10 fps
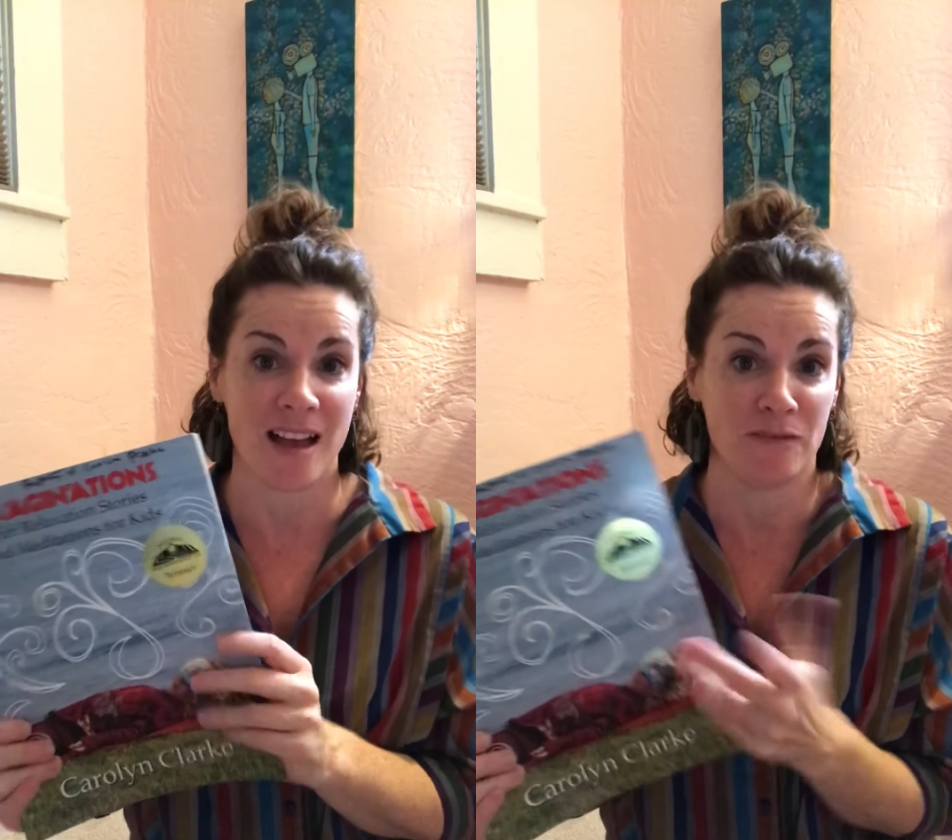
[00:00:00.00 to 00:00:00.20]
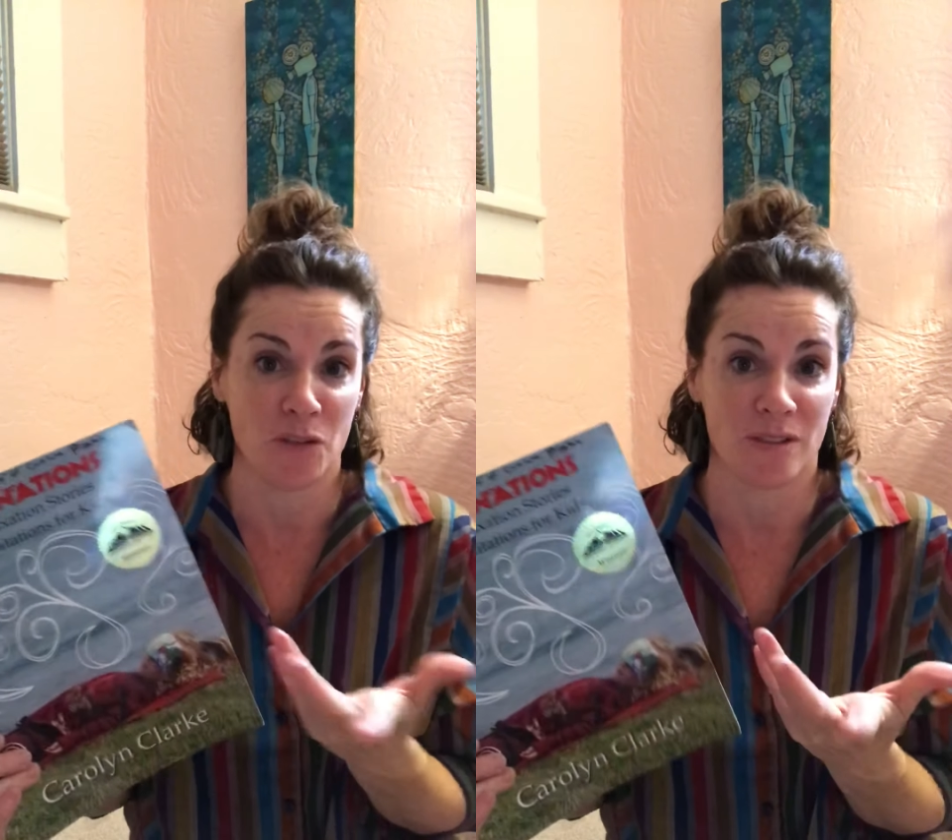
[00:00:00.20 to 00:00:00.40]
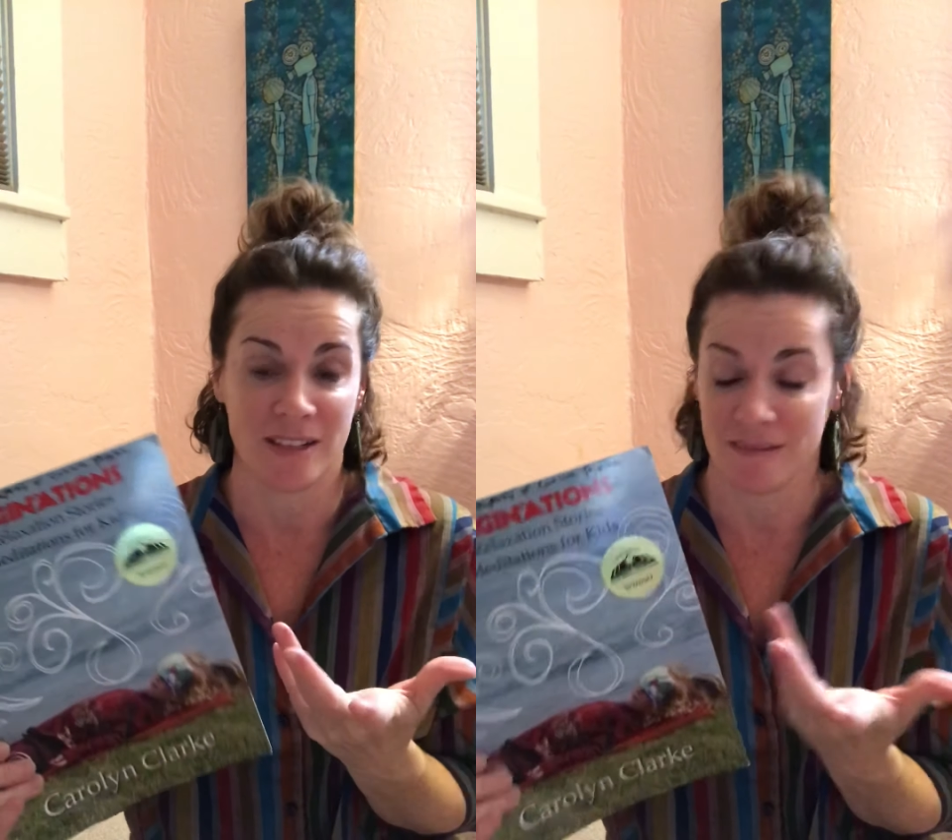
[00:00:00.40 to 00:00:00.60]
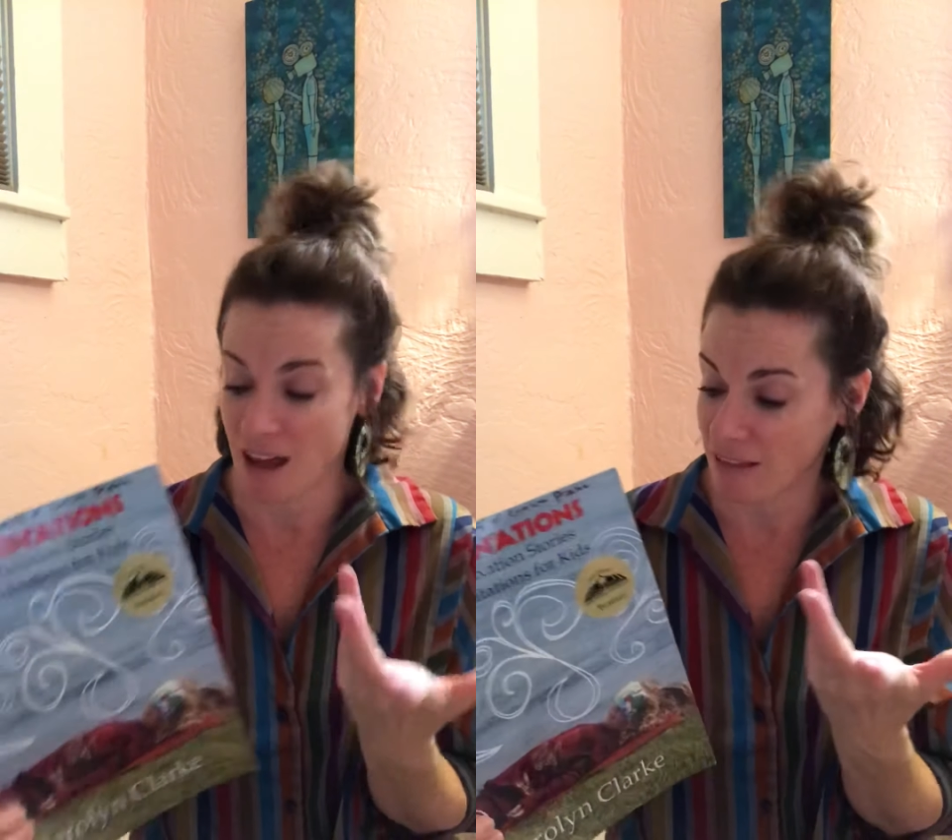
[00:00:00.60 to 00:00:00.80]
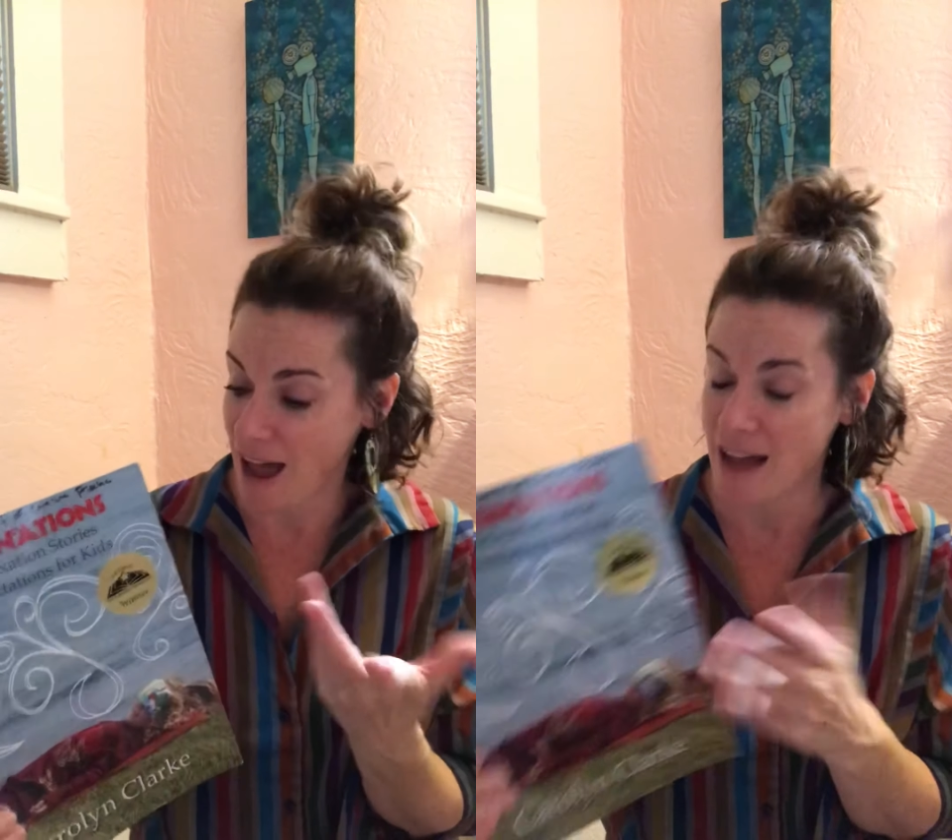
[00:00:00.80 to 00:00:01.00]
I've used it a
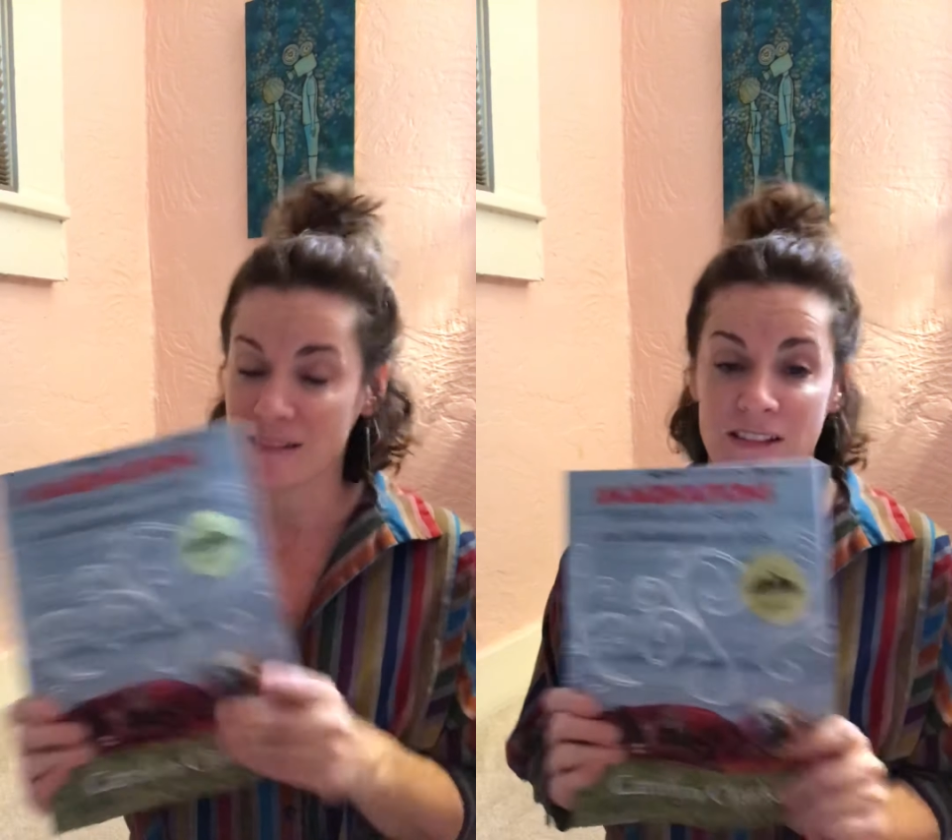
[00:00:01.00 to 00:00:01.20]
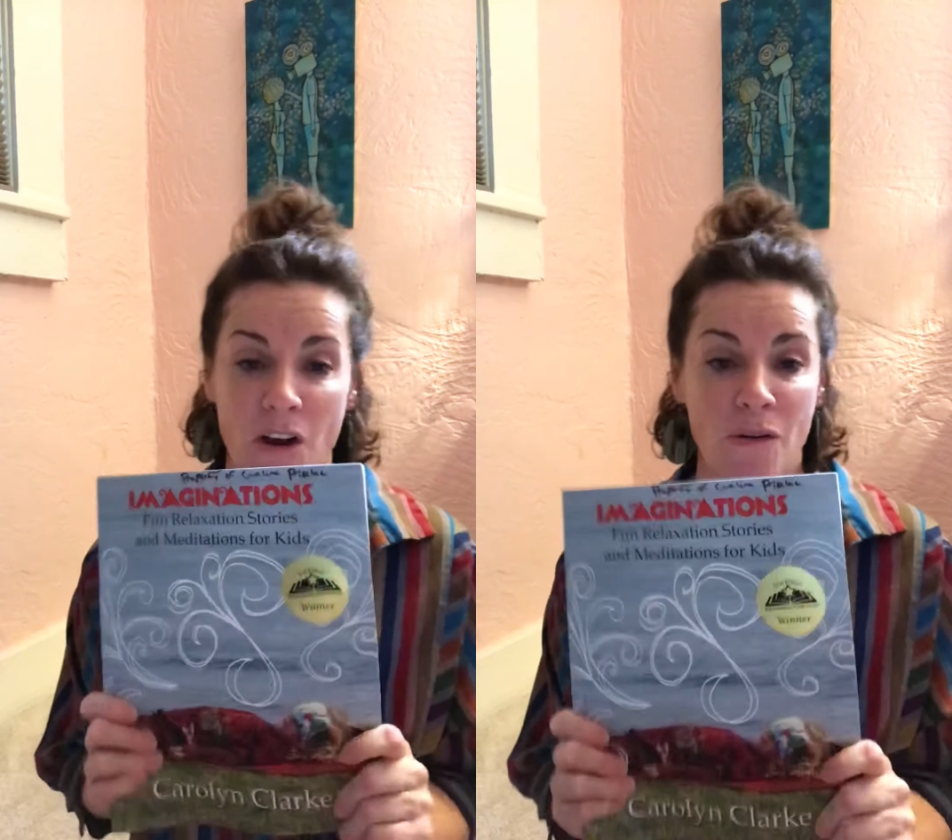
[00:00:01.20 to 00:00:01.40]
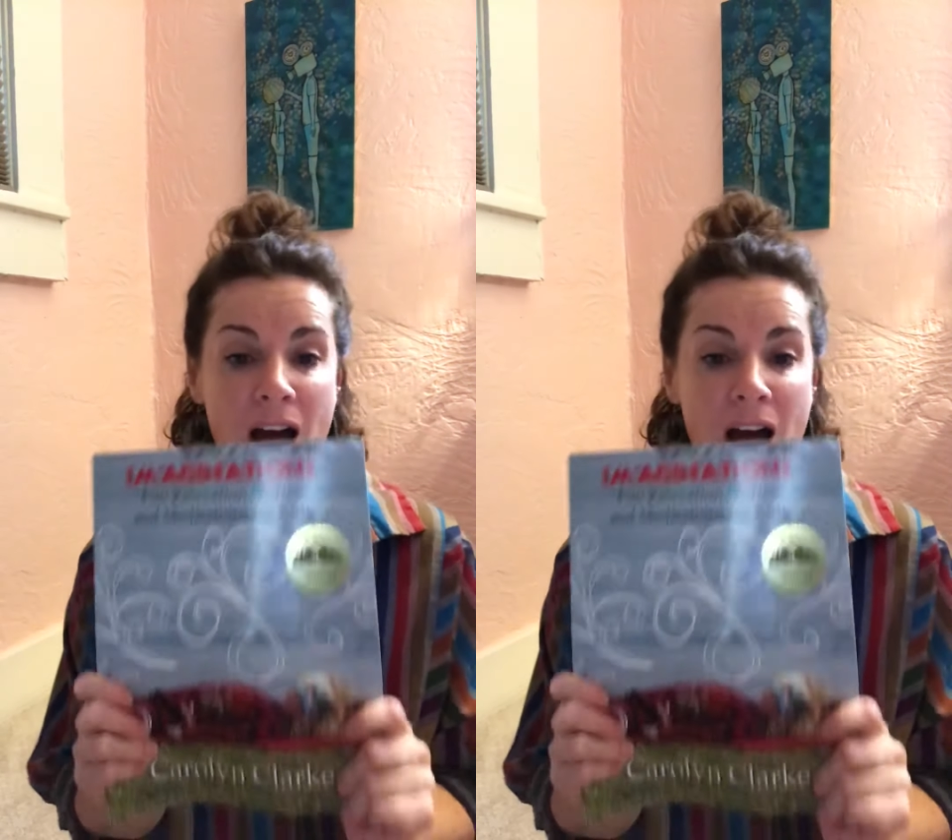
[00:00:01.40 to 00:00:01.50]
lot. So